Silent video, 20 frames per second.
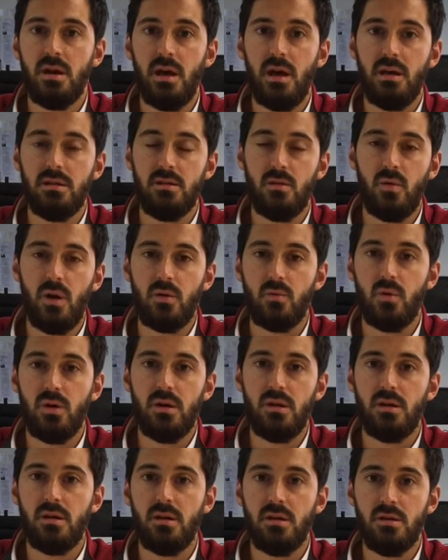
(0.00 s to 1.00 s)
And the
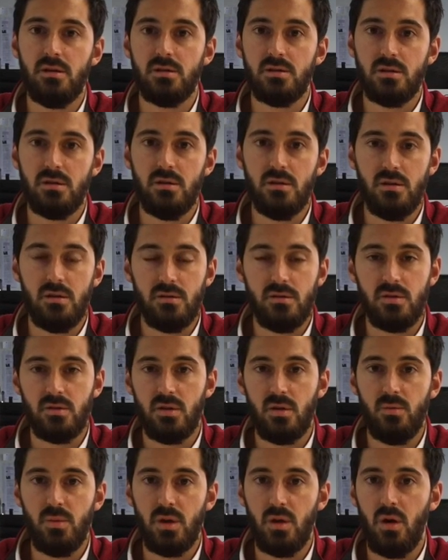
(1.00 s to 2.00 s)
runway is
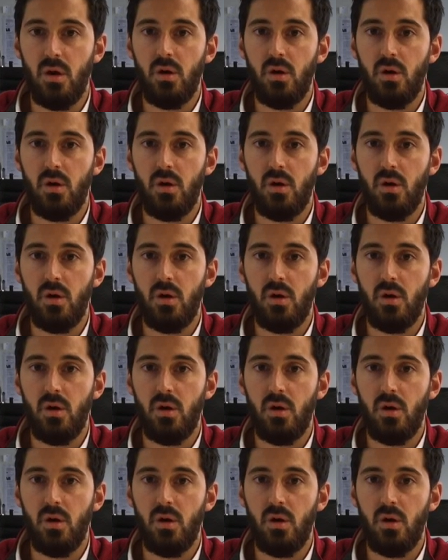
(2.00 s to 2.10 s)
determined